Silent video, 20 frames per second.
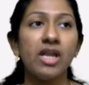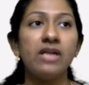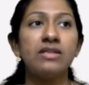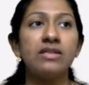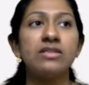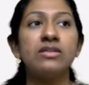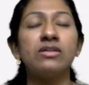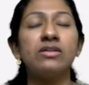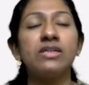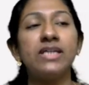
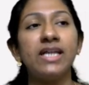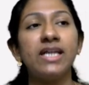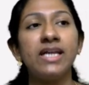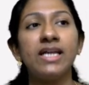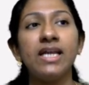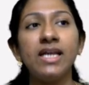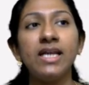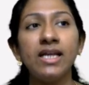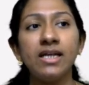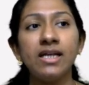So
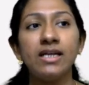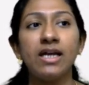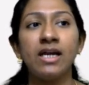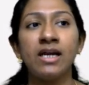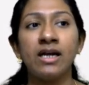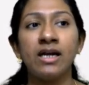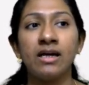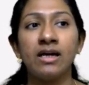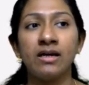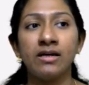taking
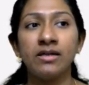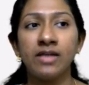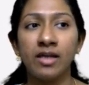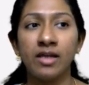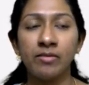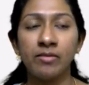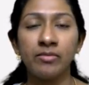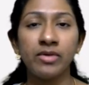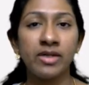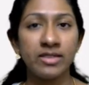a
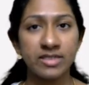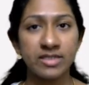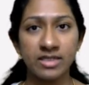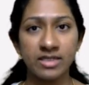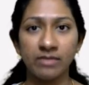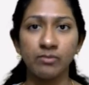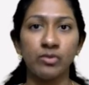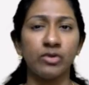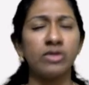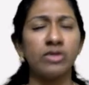number as
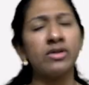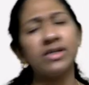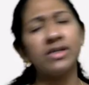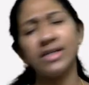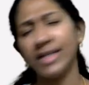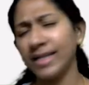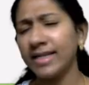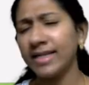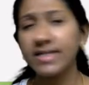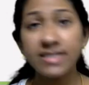input or
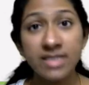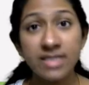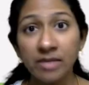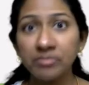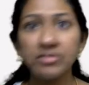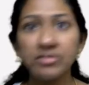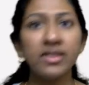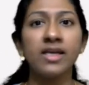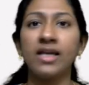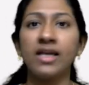taking
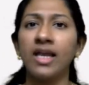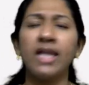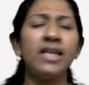something,